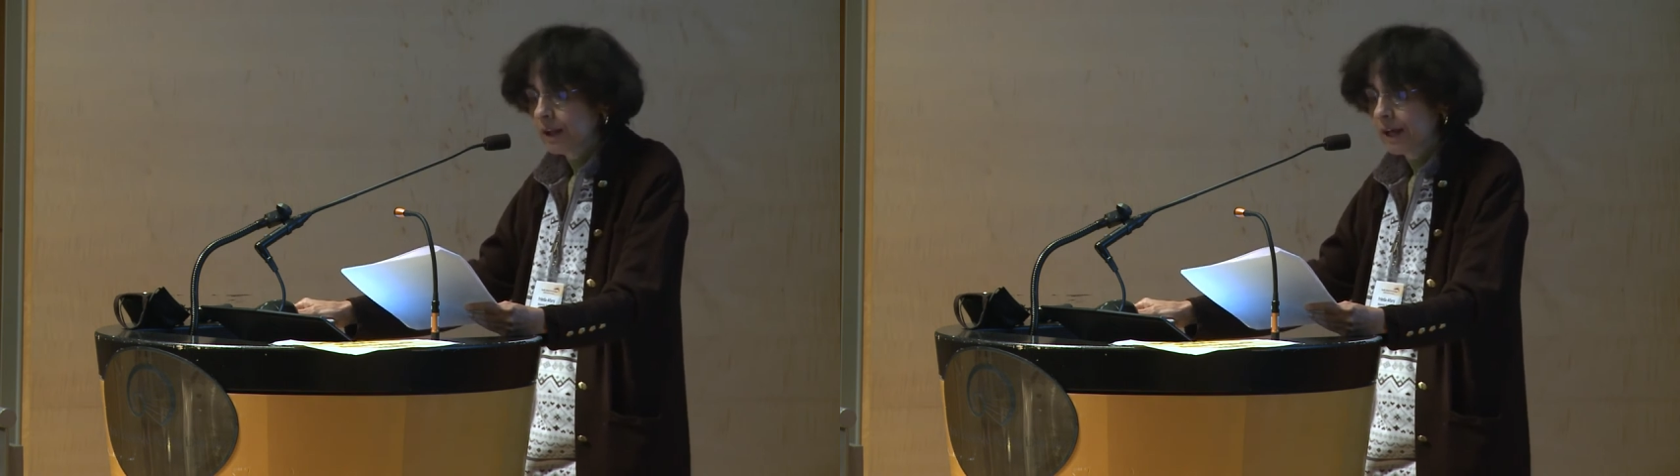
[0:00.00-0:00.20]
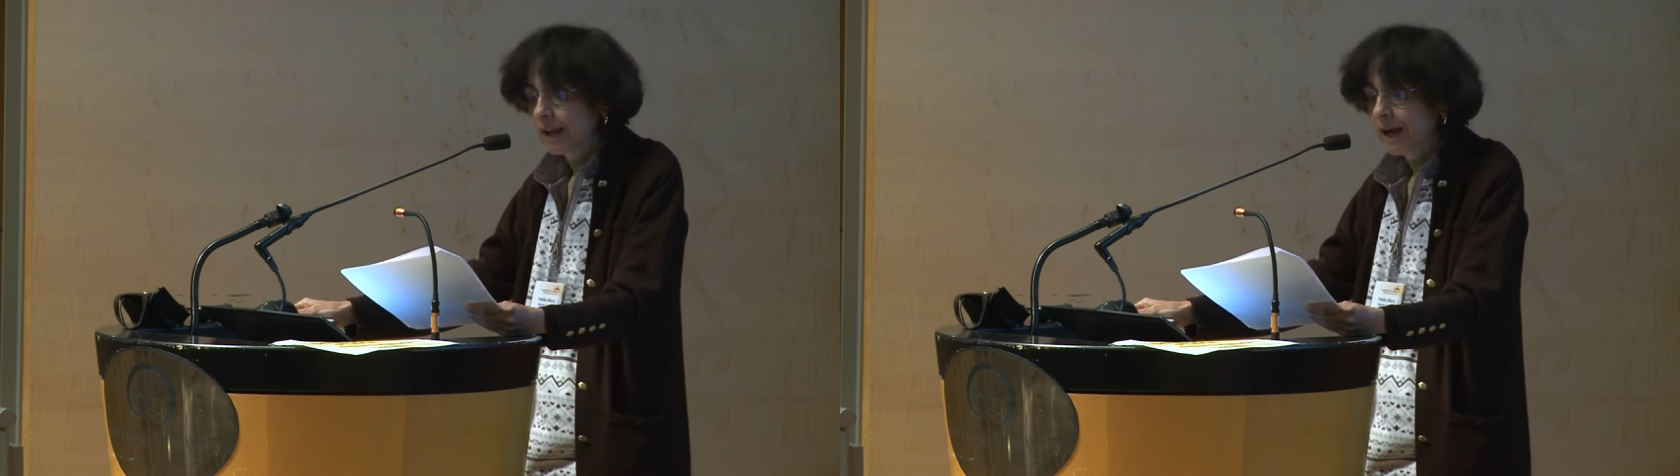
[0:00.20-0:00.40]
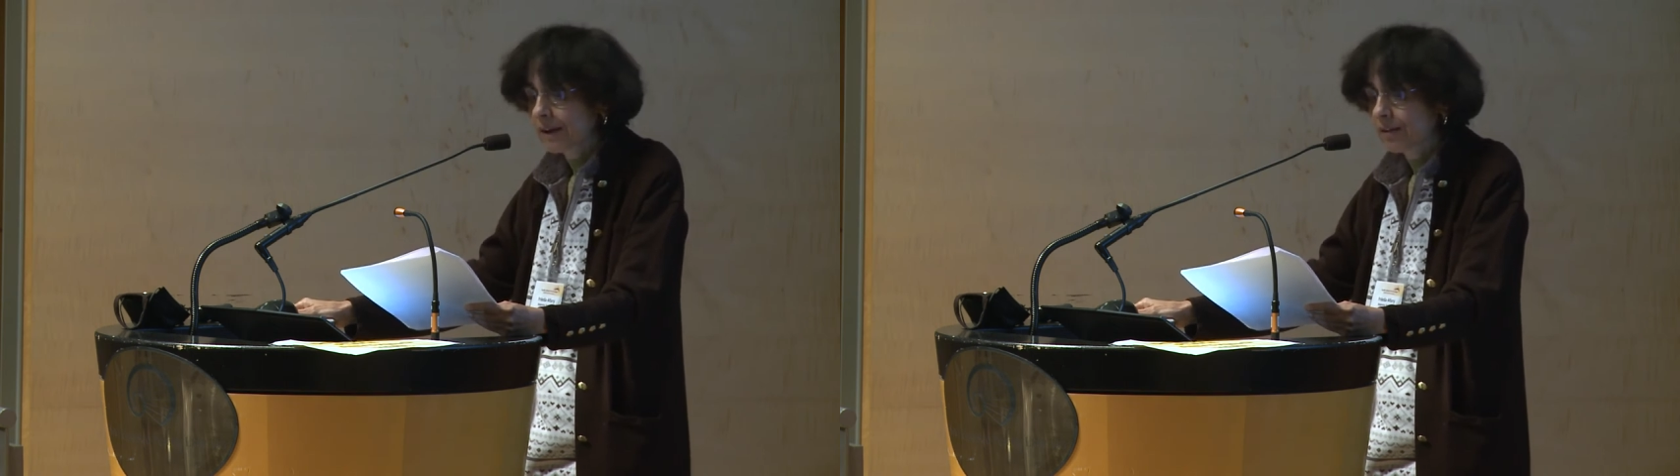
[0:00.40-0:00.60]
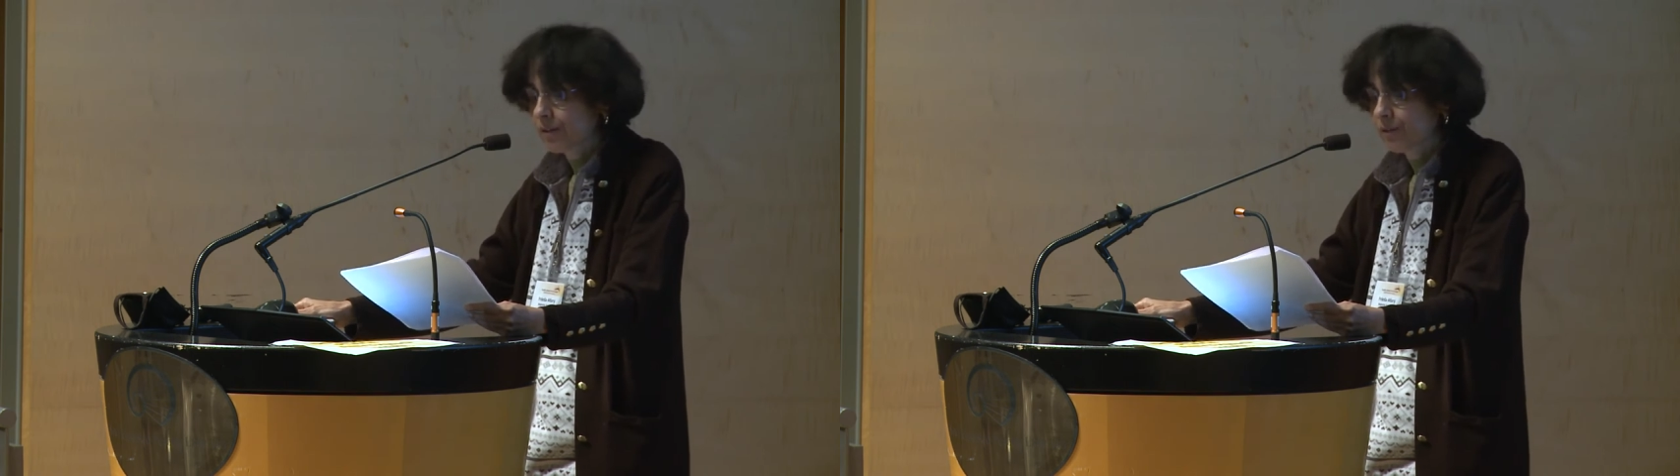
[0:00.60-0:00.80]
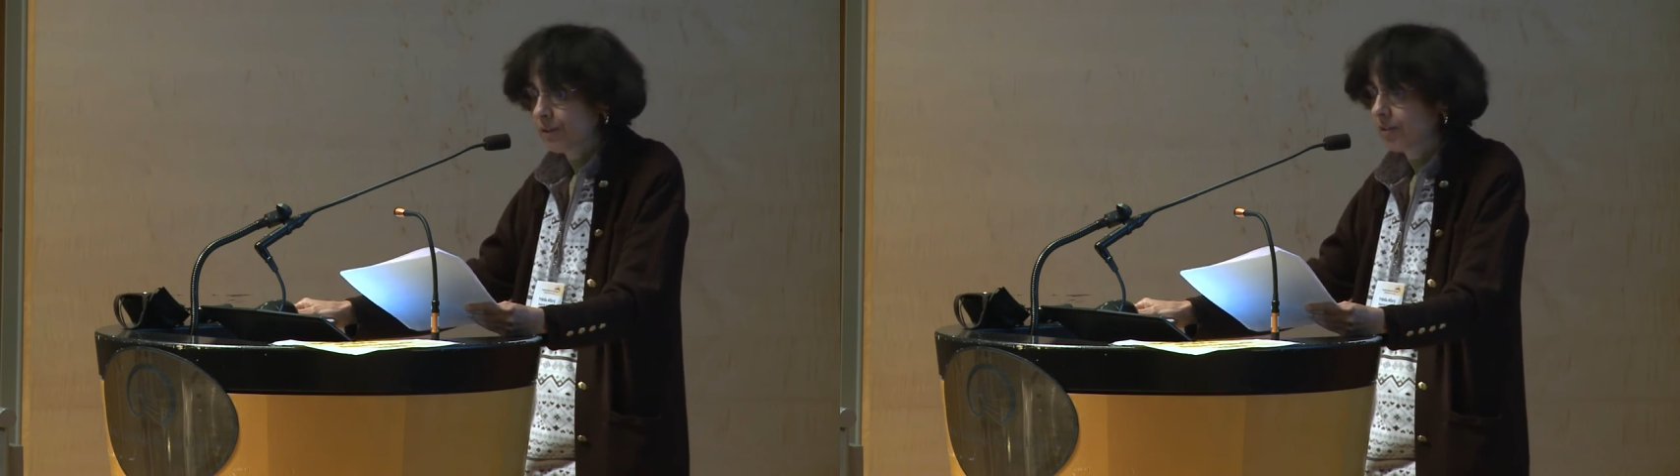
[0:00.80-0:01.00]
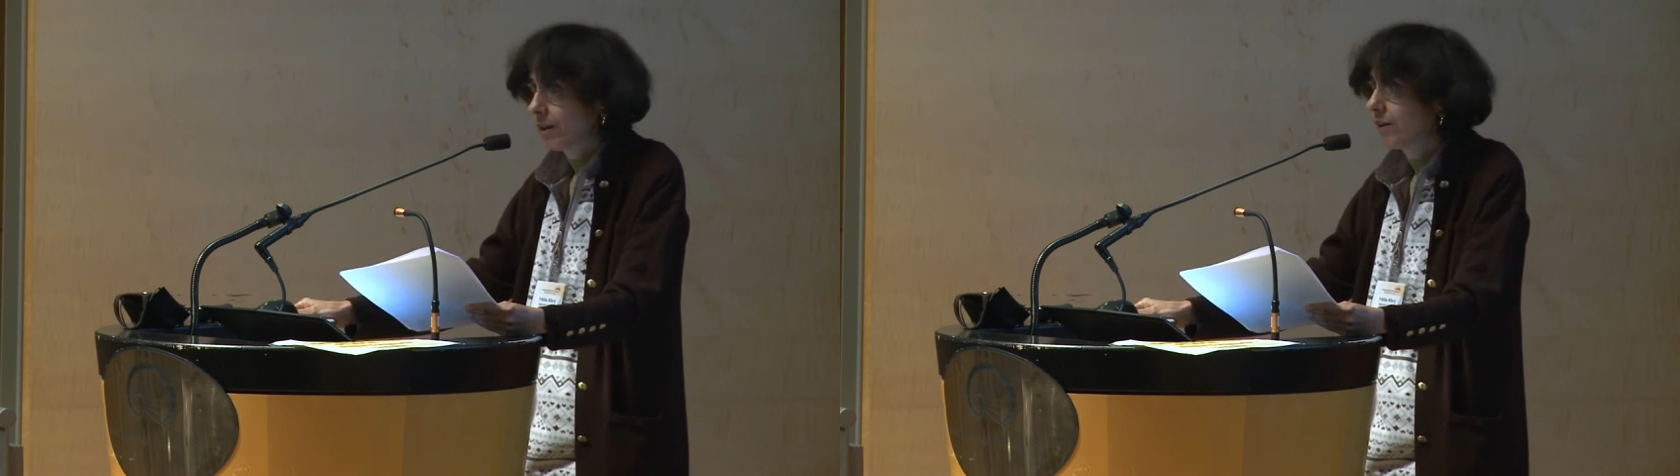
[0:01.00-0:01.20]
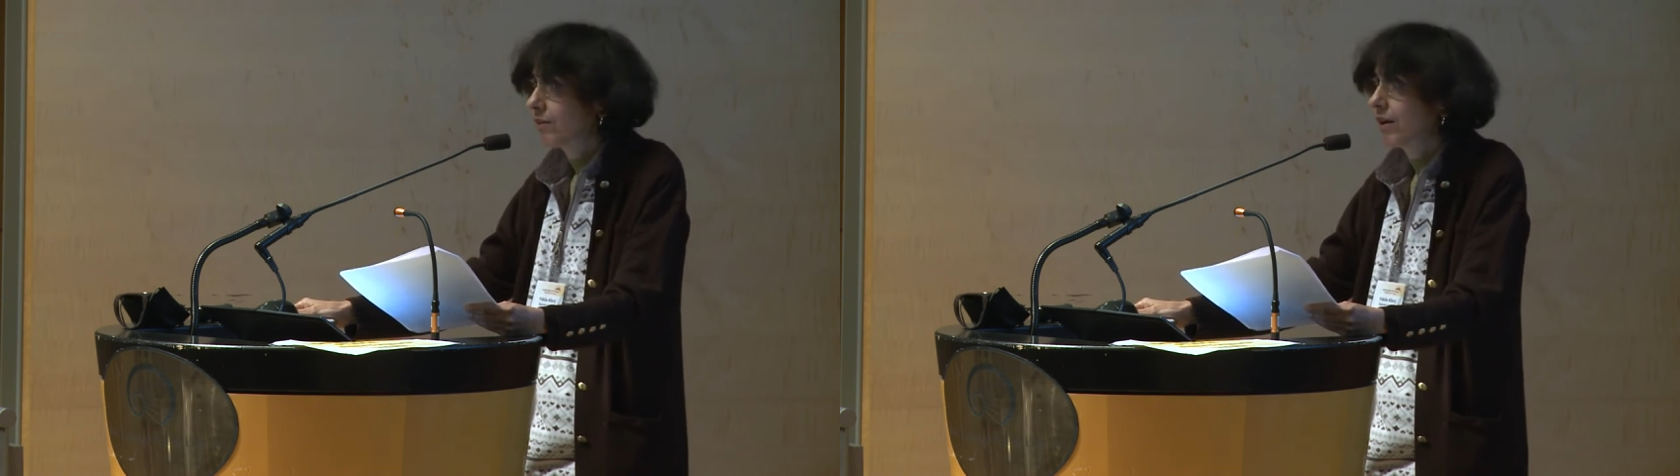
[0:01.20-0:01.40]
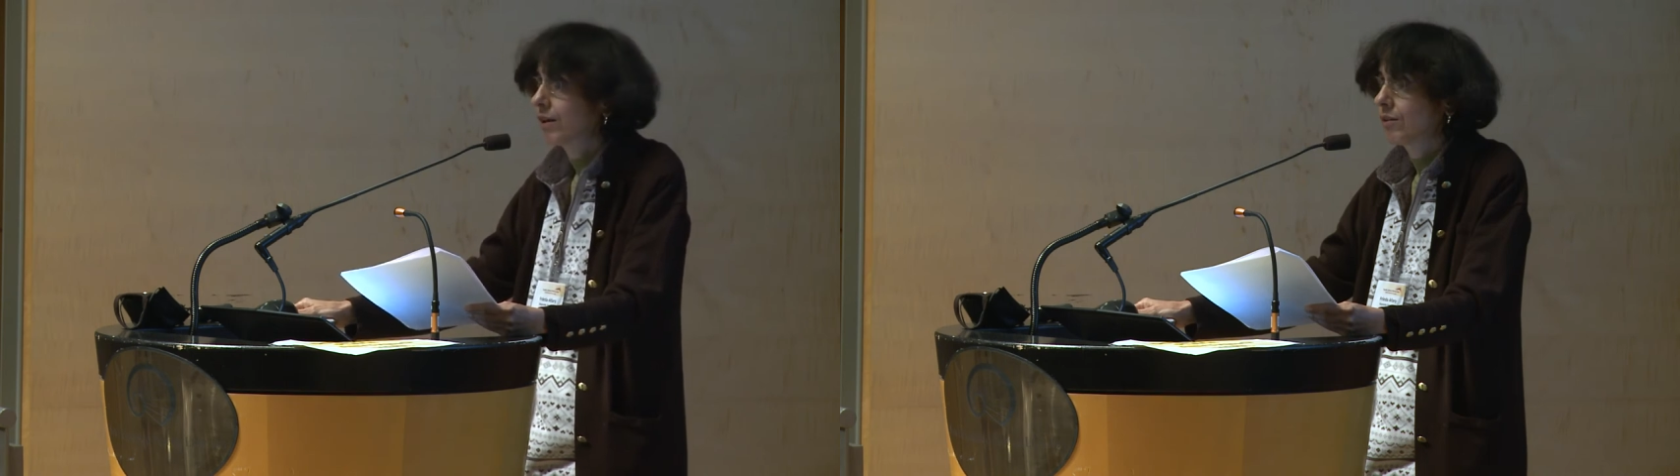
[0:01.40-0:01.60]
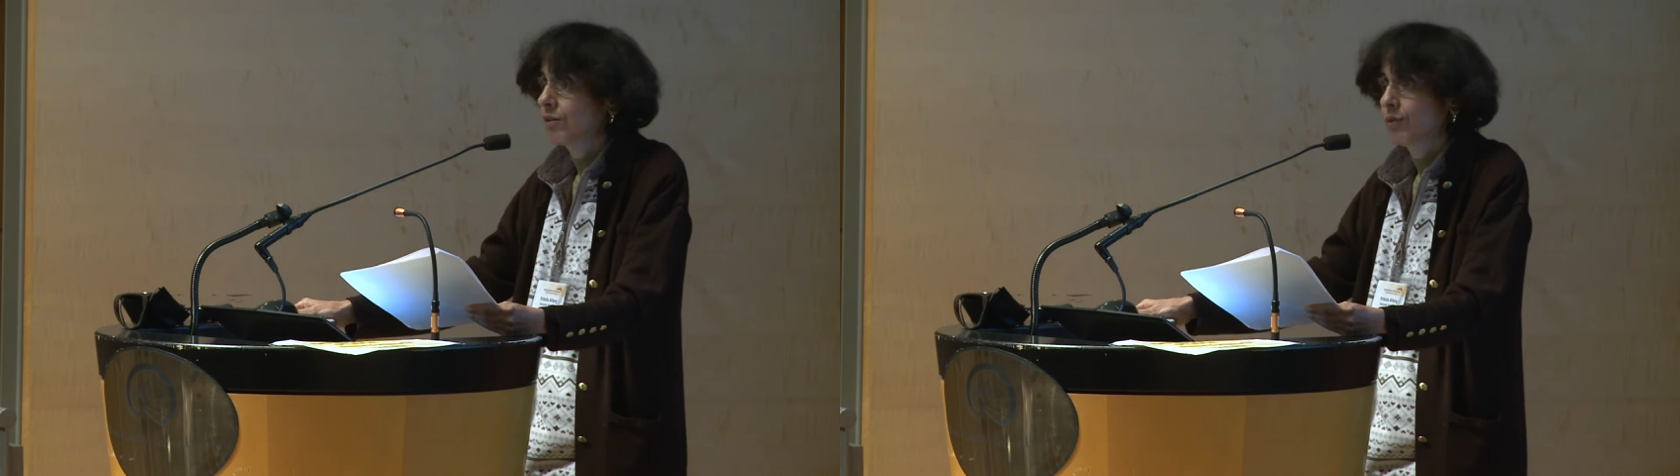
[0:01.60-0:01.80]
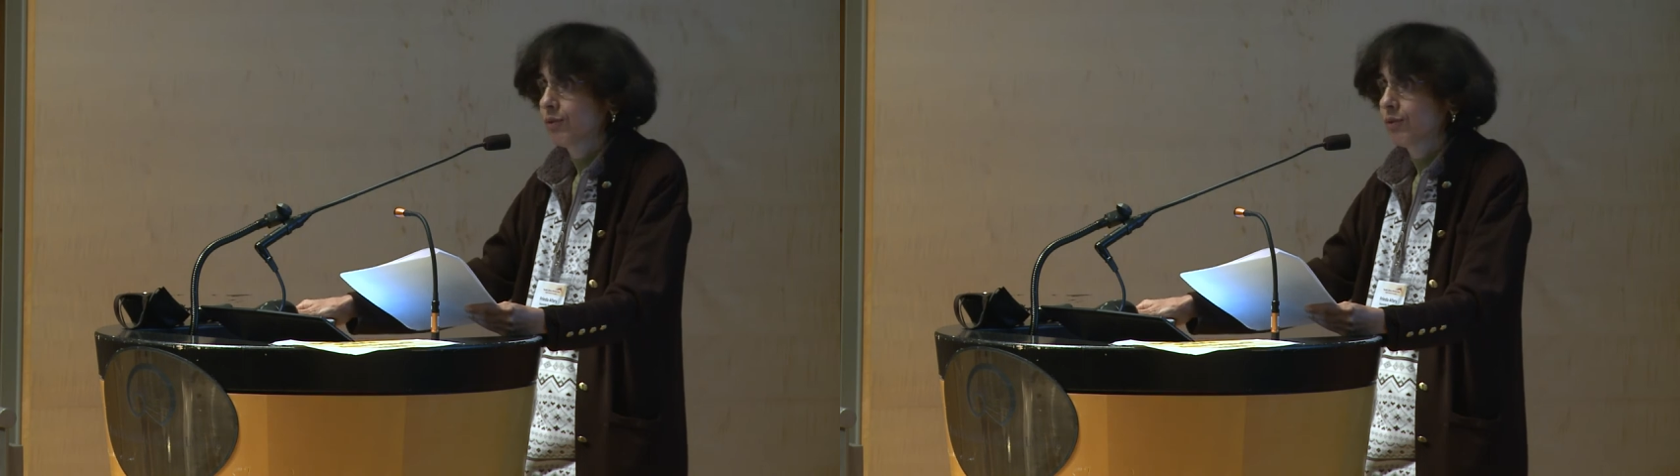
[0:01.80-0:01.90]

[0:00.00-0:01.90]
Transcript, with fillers: and act as facilitators